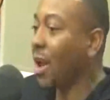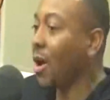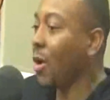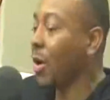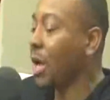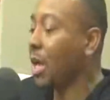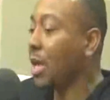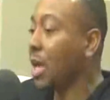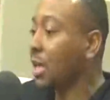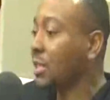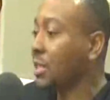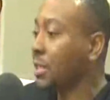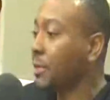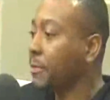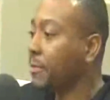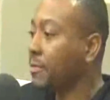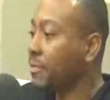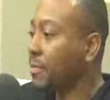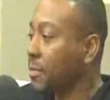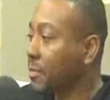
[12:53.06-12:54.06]
was Black Twitter. That
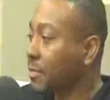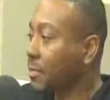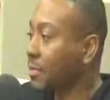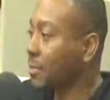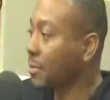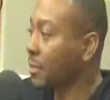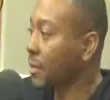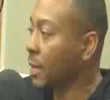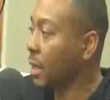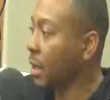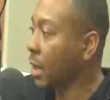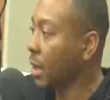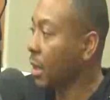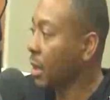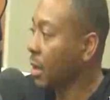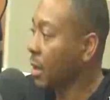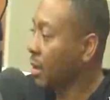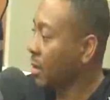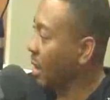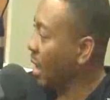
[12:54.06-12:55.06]
was Black Twitter right
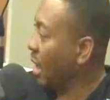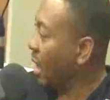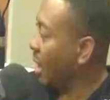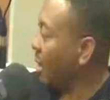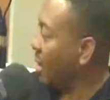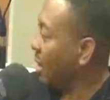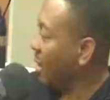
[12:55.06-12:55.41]
there.